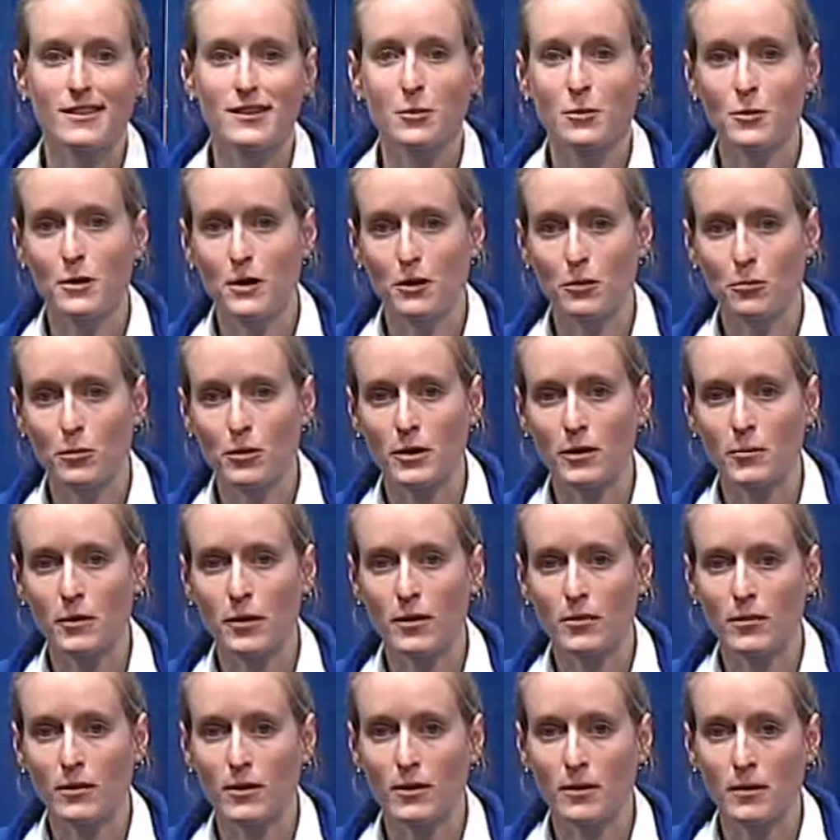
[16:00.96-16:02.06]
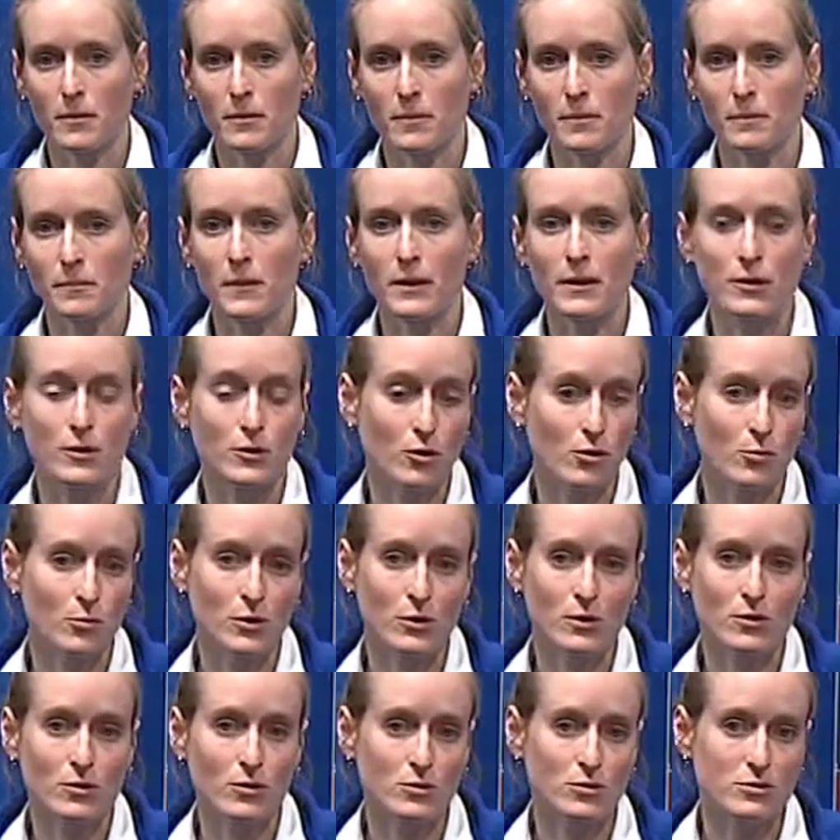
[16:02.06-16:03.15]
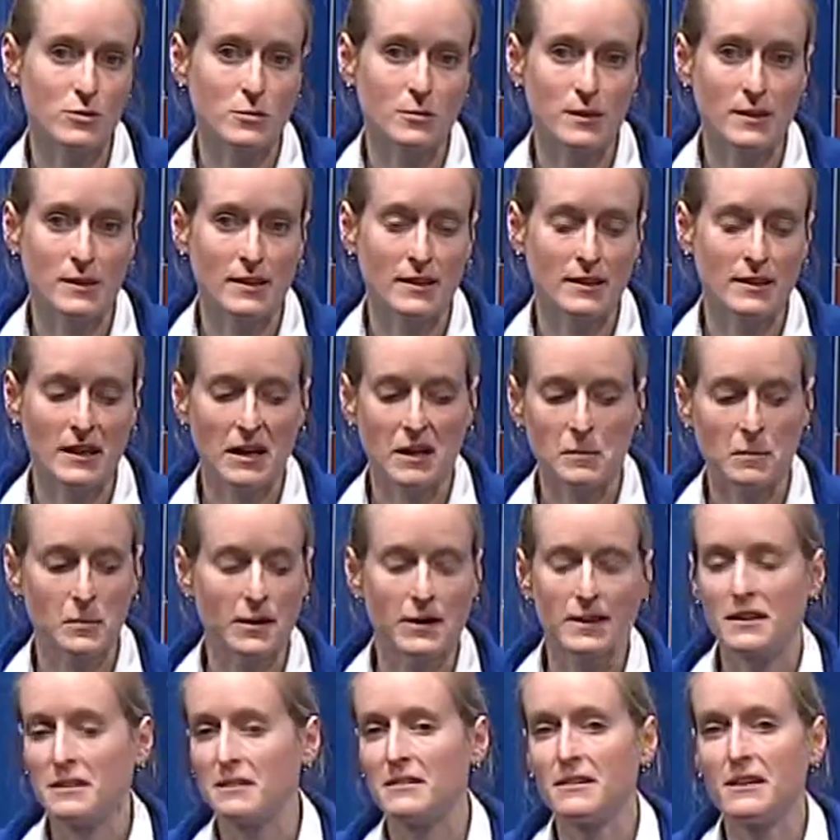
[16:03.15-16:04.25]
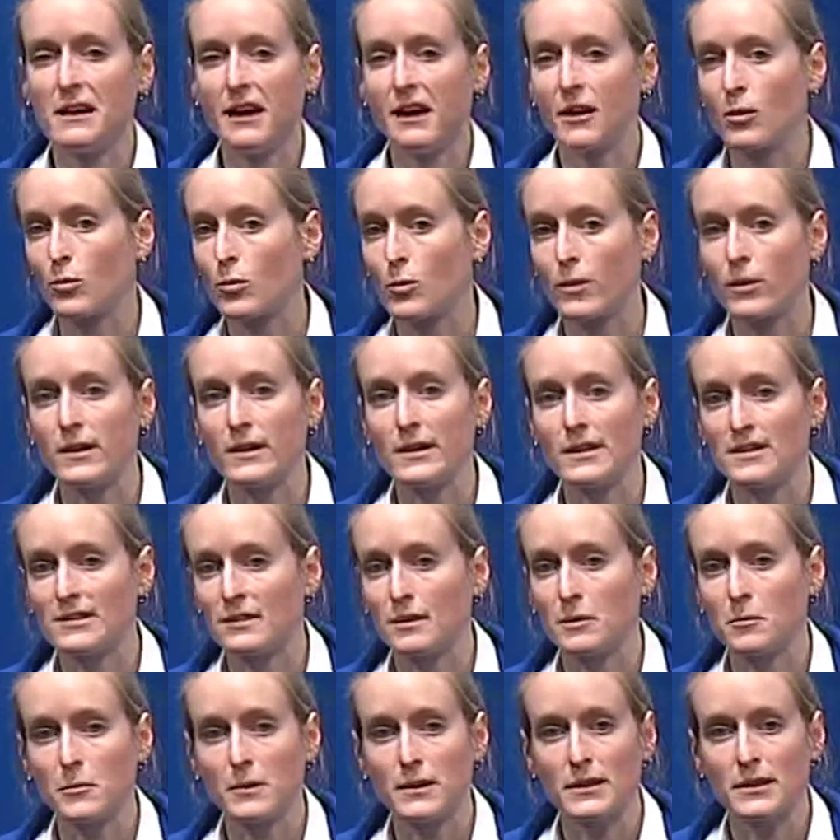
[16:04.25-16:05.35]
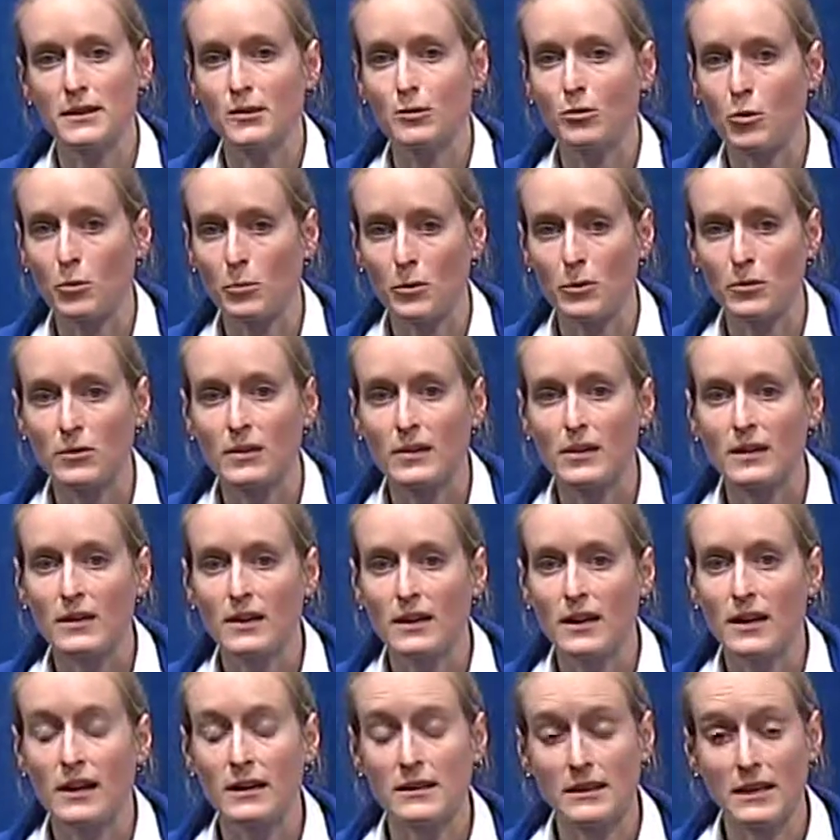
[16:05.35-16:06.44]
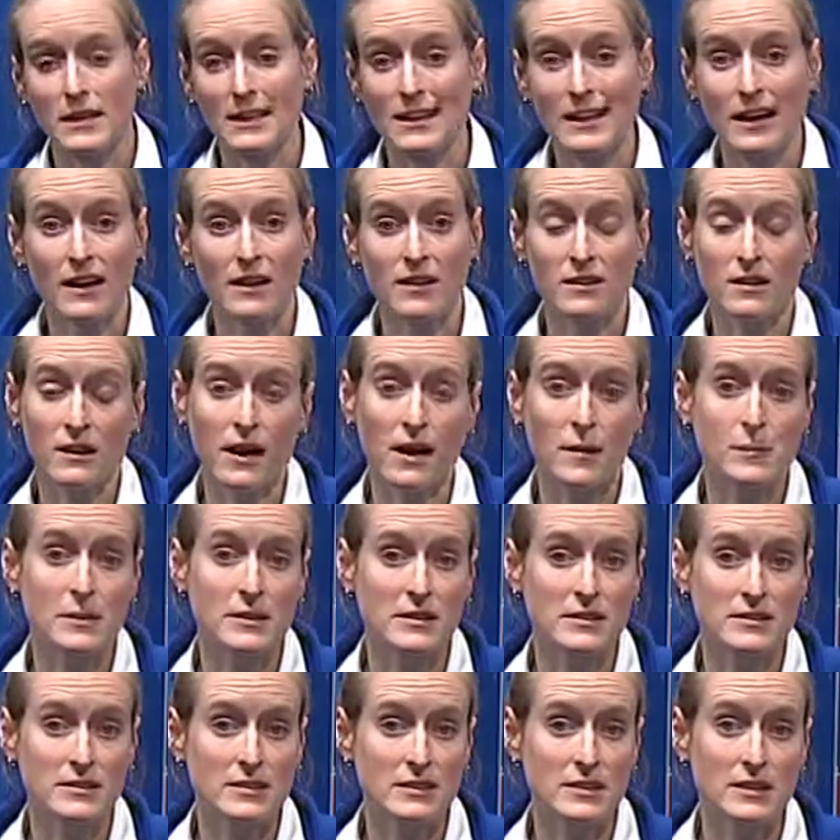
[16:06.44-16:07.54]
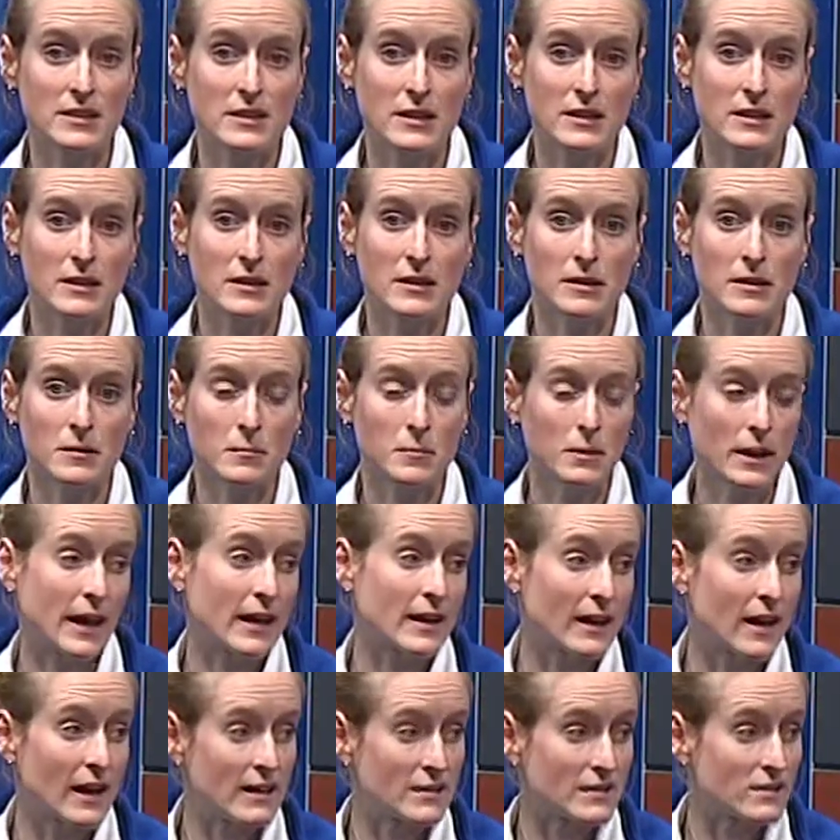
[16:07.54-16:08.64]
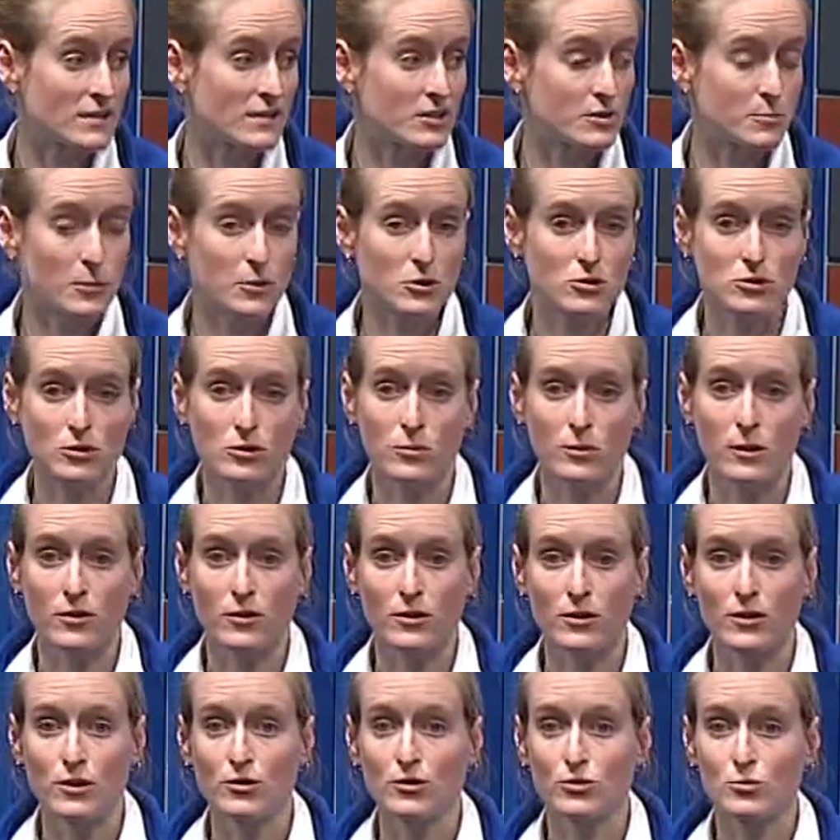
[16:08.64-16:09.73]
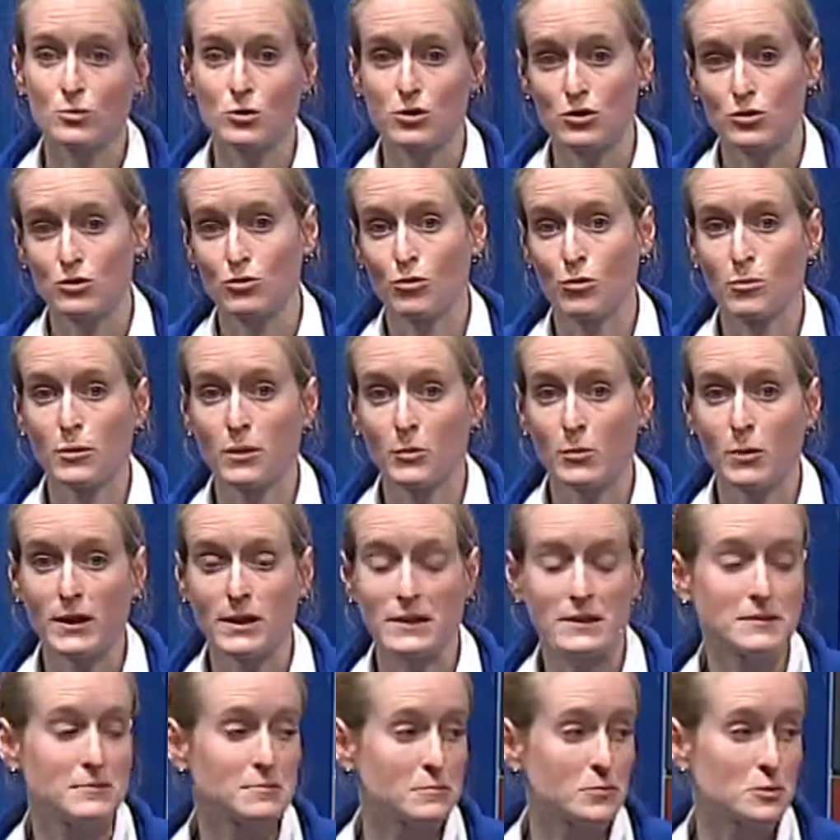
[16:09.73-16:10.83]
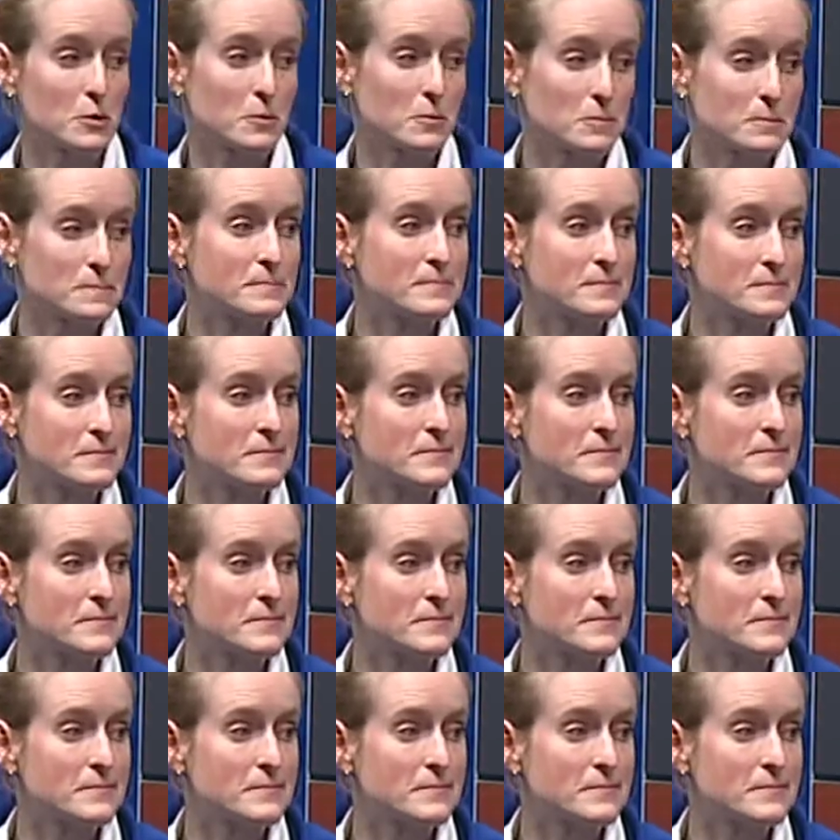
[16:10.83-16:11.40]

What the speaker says: then we get worried about melanoma or something like that, but not a worry. It's completely normal and not uncommon to see in black cats, especially around their ears, which is normally white. So